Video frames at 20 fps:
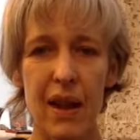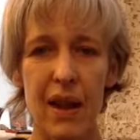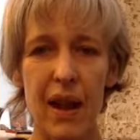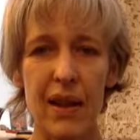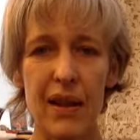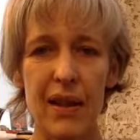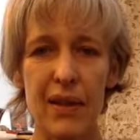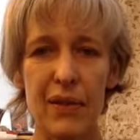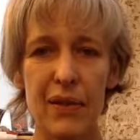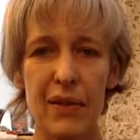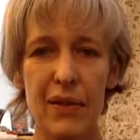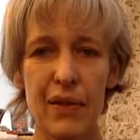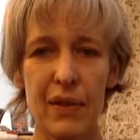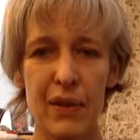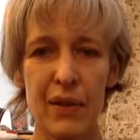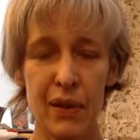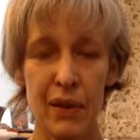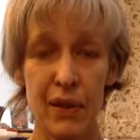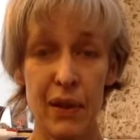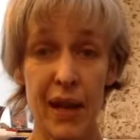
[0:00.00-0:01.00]
And if you,
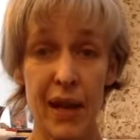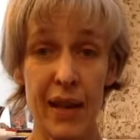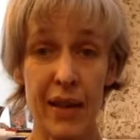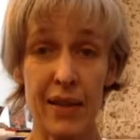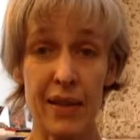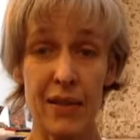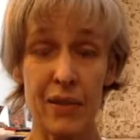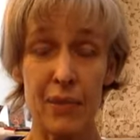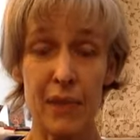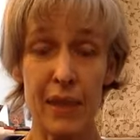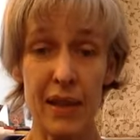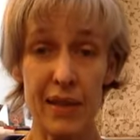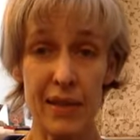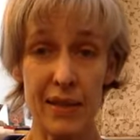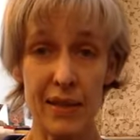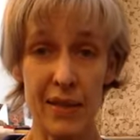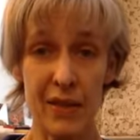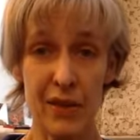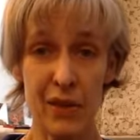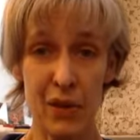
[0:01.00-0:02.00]
your legs have been
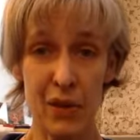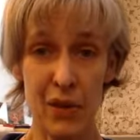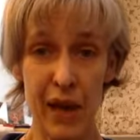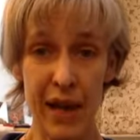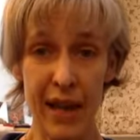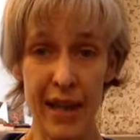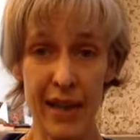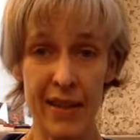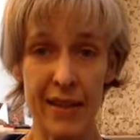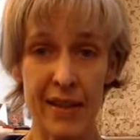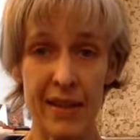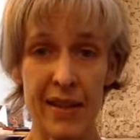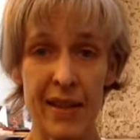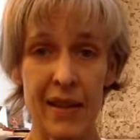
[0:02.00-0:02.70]
straight,